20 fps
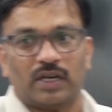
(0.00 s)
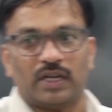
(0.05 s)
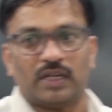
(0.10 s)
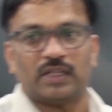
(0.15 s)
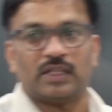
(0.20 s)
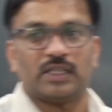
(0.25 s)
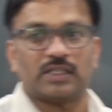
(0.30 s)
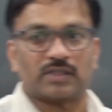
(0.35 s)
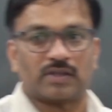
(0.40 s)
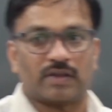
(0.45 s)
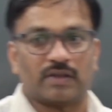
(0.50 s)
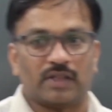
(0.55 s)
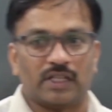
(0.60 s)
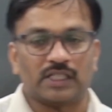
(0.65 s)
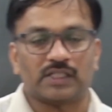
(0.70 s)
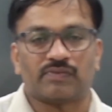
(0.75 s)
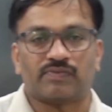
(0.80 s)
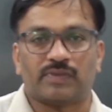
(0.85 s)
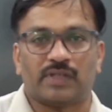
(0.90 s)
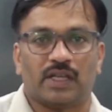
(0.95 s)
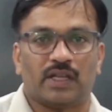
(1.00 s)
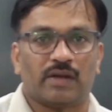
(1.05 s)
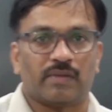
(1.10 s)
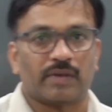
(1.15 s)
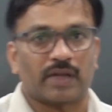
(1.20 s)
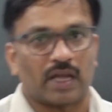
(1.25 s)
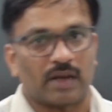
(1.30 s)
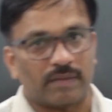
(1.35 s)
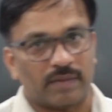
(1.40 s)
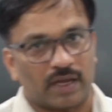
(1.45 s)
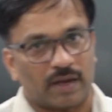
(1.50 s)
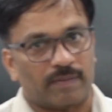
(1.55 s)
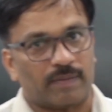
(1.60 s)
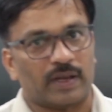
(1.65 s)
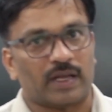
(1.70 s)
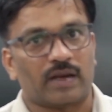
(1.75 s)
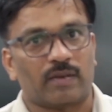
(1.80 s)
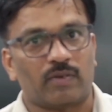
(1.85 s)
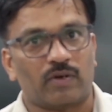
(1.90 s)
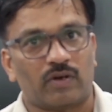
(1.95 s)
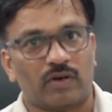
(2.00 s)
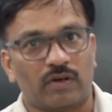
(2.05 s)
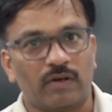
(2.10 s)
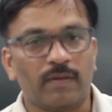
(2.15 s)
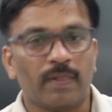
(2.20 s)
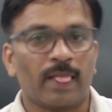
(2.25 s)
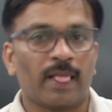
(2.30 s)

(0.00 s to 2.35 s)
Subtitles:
This theorem can be applicable, no,